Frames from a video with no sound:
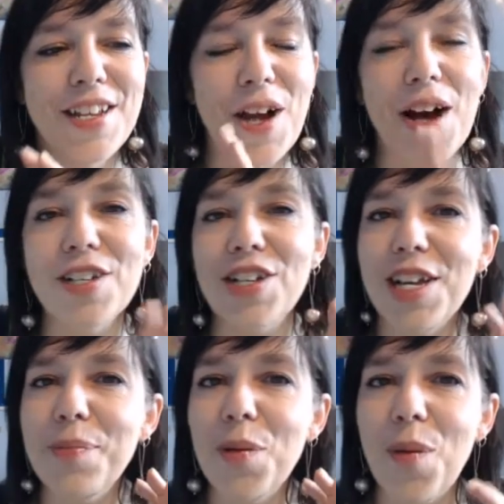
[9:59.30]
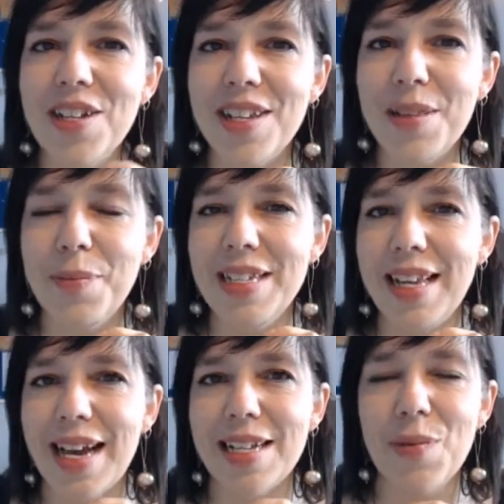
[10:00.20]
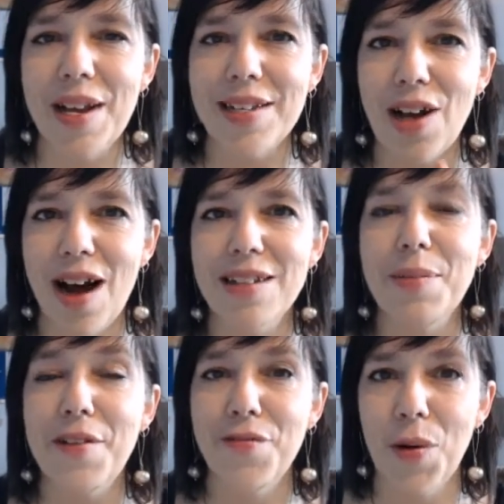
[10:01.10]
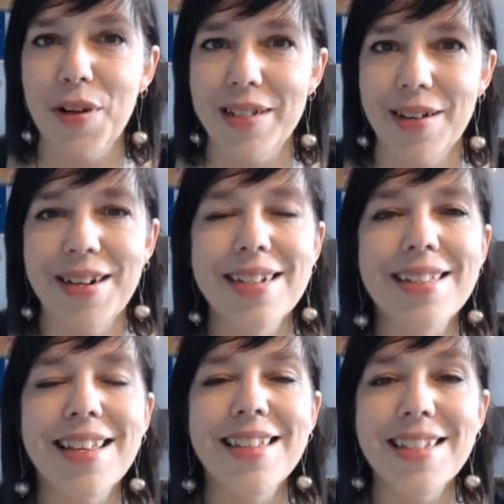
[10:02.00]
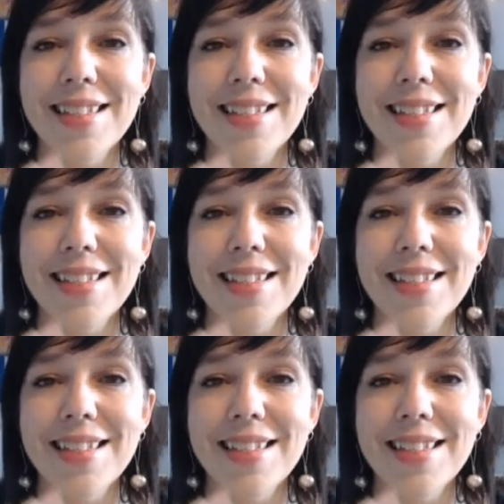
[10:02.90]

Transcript: uh, she had been watching the BTS when I talked about focus areas. And this is